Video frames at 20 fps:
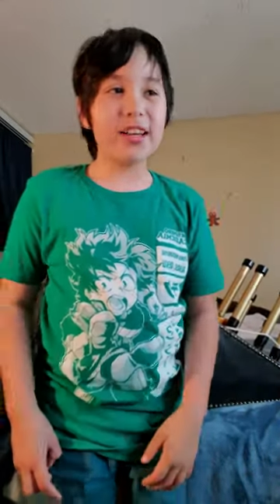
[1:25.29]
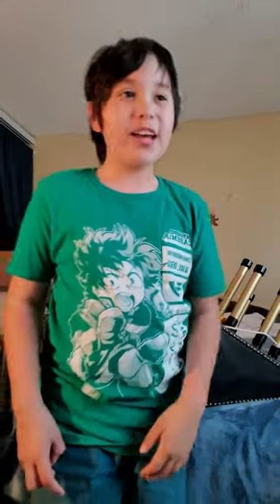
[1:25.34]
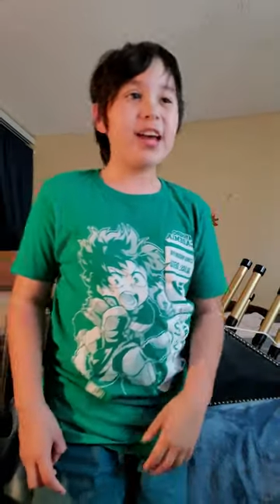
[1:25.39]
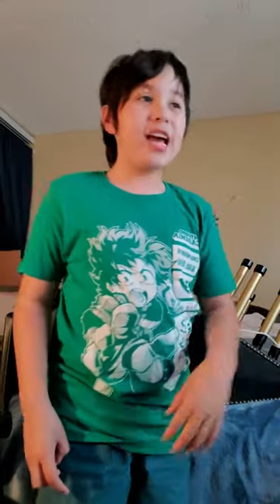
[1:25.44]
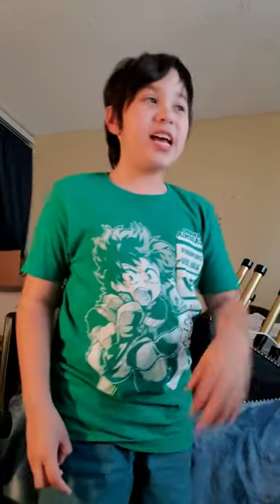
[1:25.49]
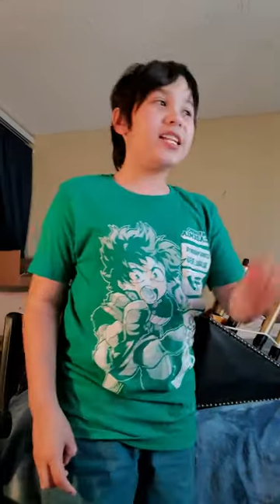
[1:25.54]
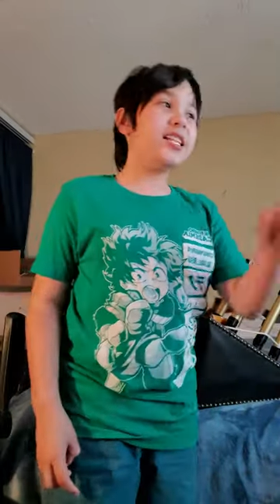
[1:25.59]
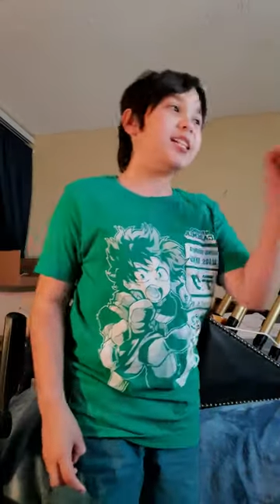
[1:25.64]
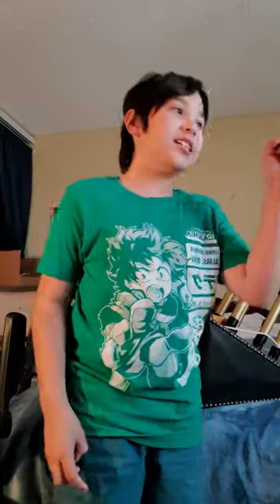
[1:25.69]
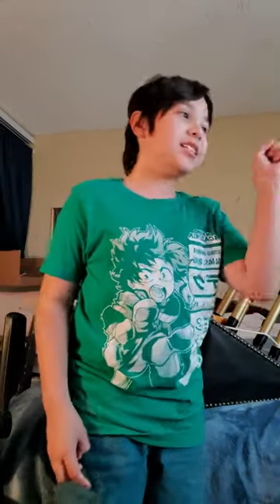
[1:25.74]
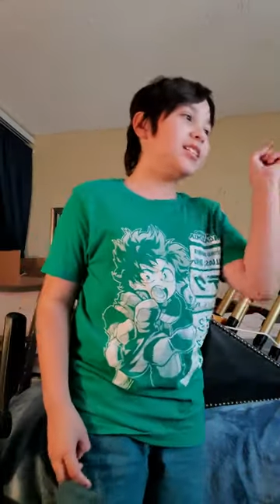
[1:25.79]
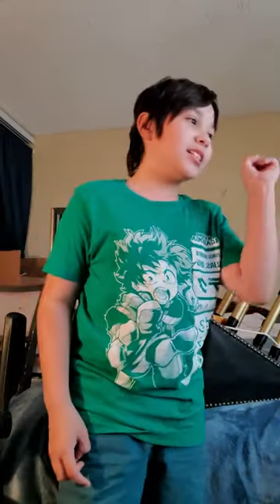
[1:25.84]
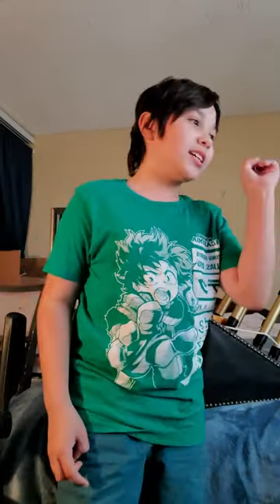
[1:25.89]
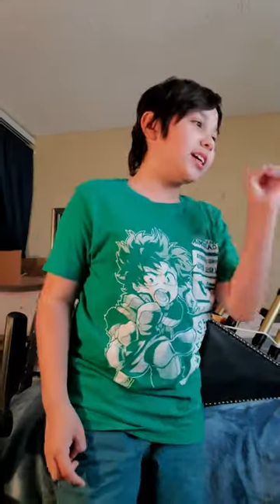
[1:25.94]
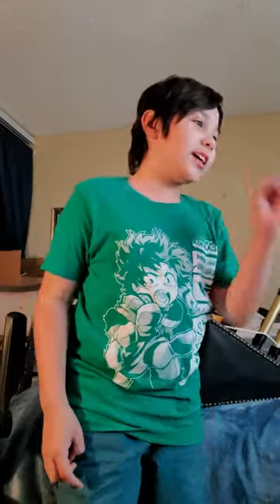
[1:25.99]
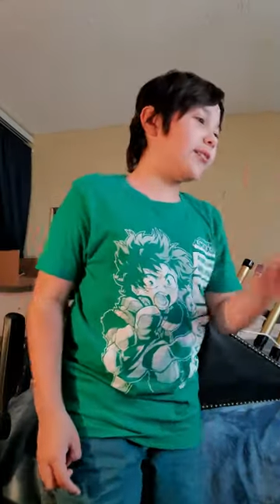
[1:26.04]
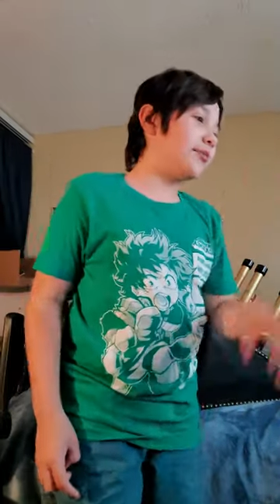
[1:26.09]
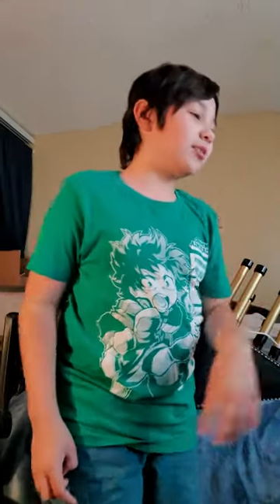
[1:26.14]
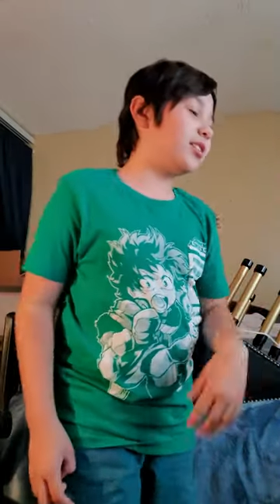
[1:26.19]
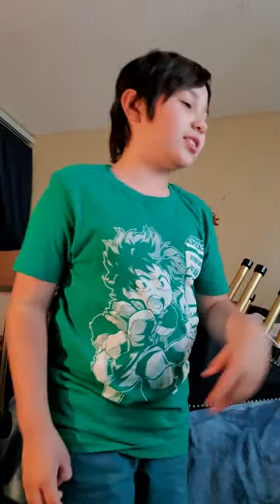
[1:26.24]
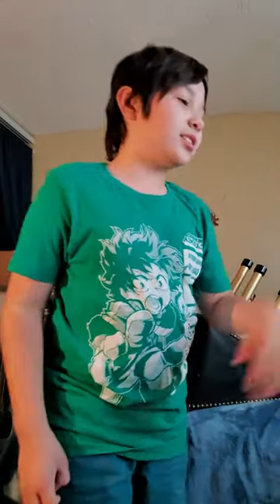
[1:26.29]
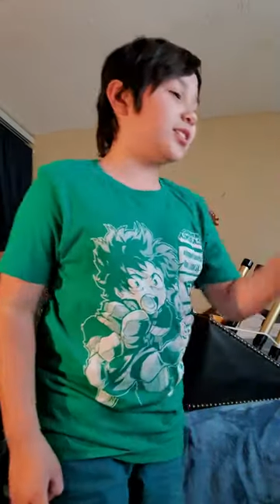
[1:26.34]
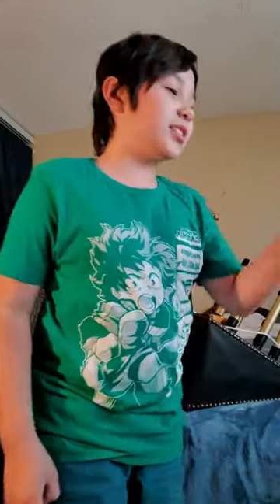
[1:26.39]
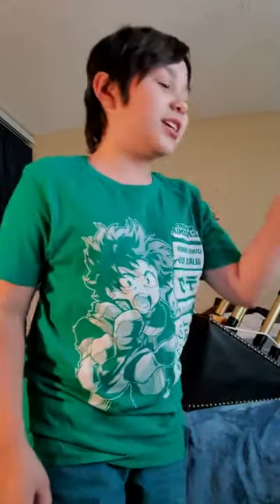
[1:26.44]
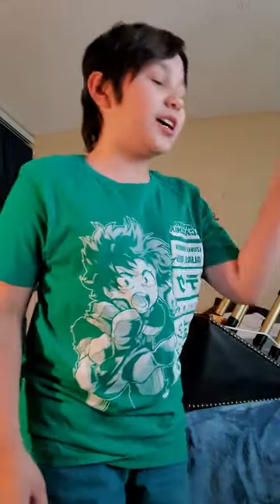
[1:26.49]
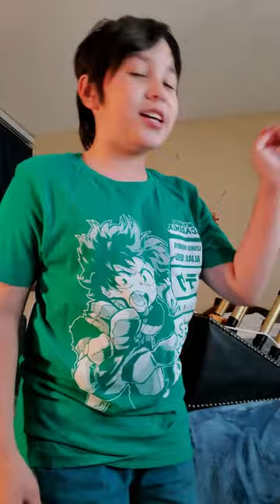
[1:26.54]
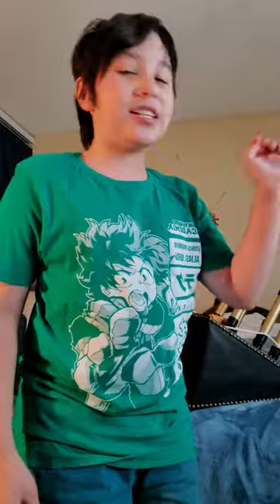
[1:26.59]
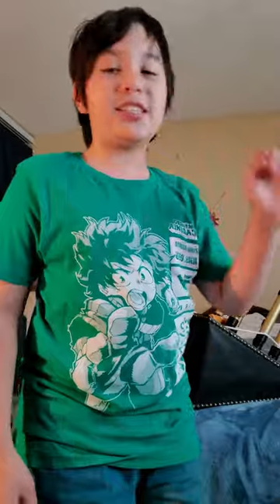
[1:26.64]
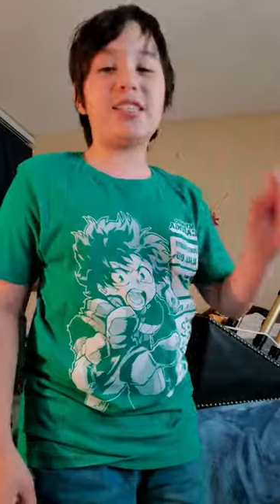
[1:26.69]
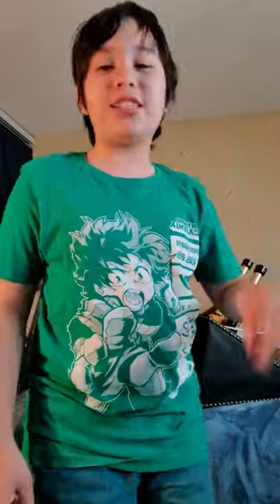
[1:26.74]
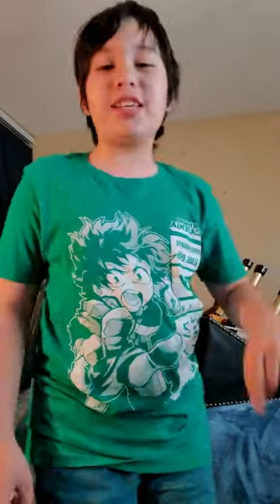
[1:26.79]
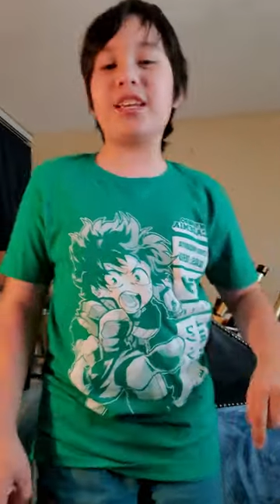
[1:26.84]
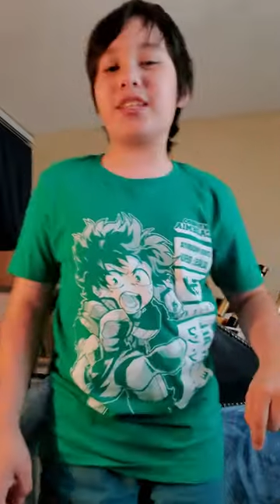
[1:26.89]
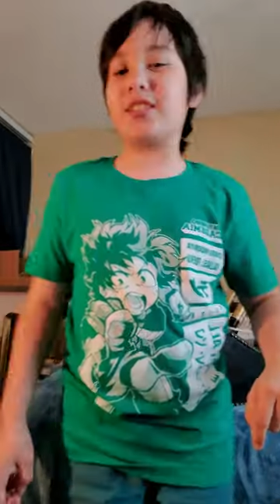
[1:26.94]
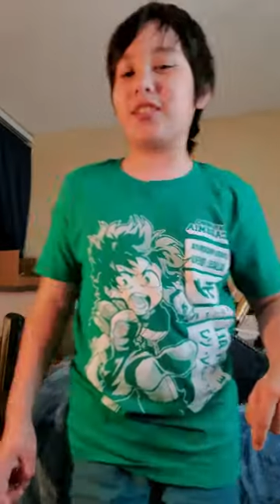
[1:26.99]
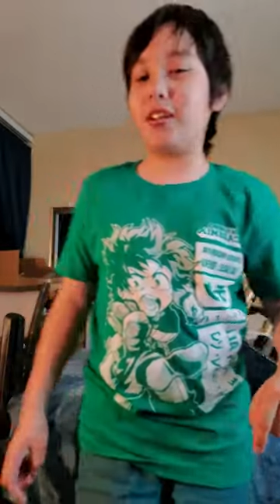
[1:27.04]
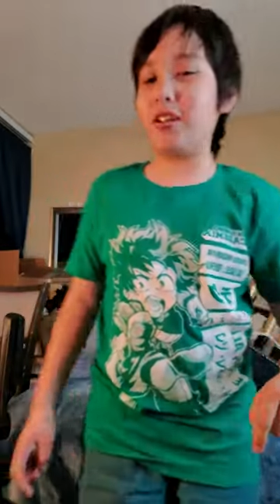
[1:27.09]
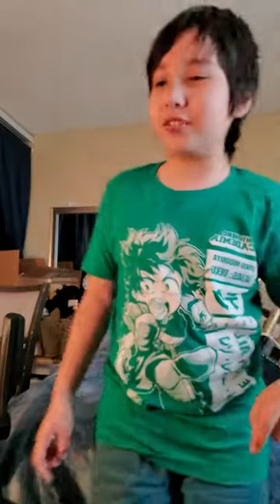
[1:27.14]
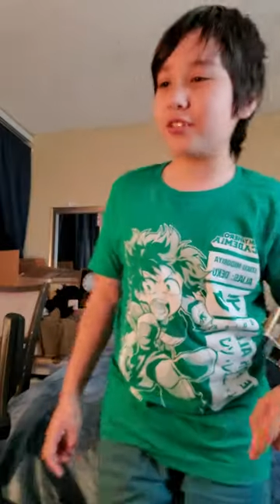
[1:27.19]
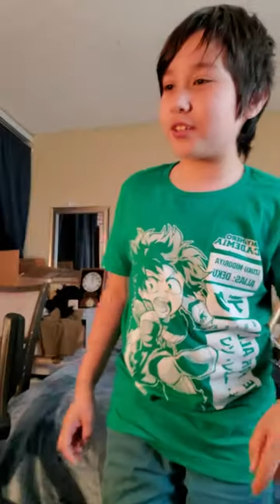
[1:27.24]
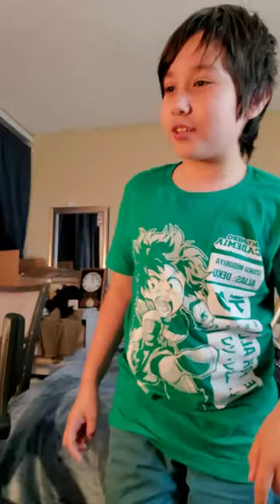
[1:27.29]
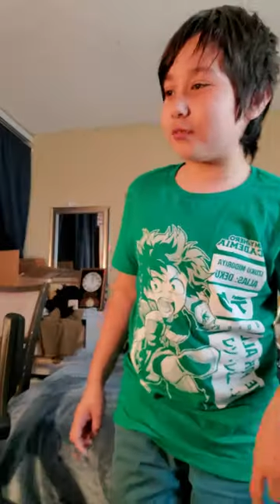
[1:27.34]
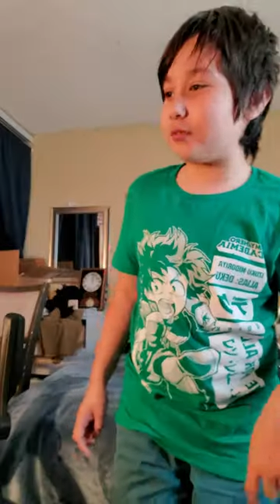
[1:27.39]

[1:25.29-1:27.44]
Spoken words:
And if this gets 600